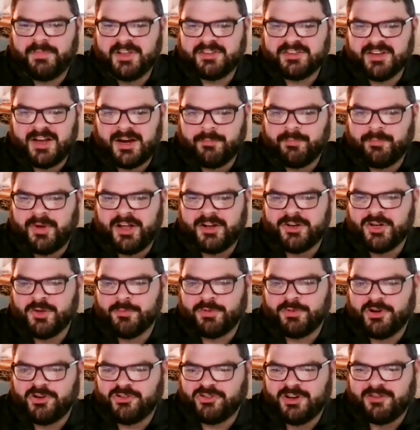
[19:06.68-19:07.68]
it's not a button
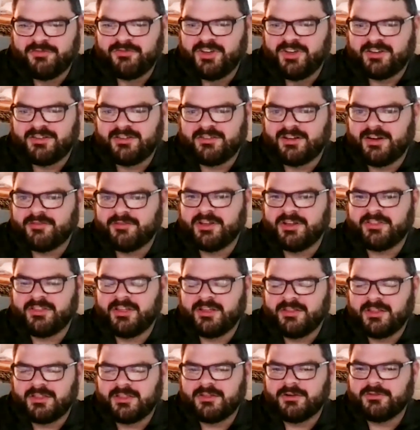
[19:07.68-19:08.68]
you push and it fixes
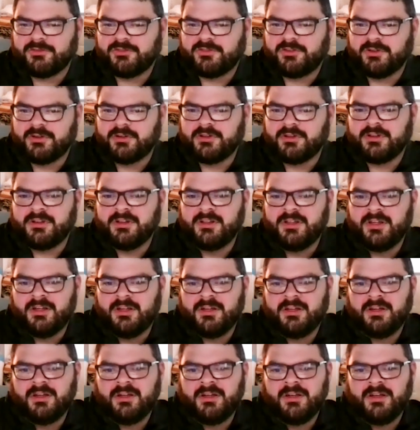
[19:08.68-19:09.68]
everything. There's still
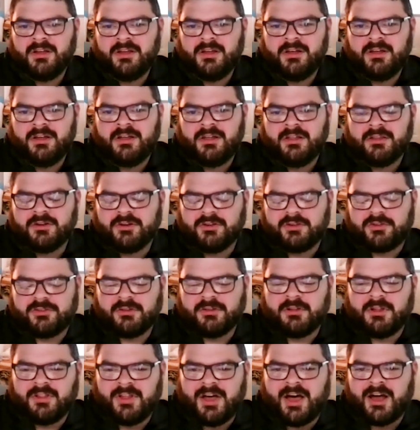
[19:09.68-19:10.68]

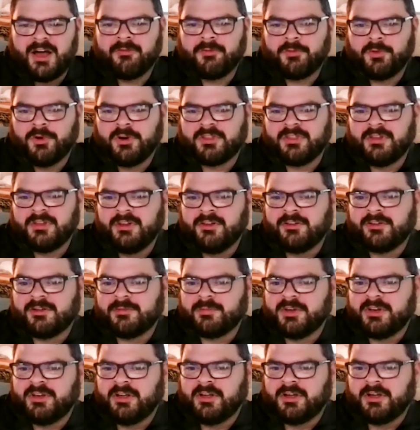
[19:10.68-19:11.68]
a lot of work that needs
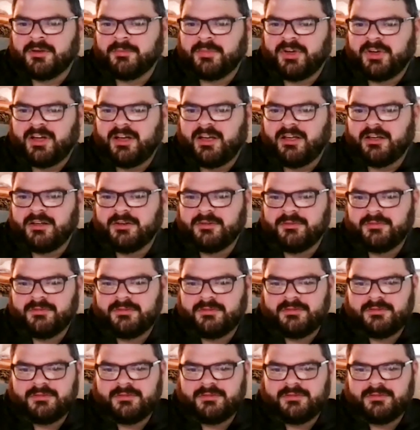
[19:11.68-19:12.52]
to be done by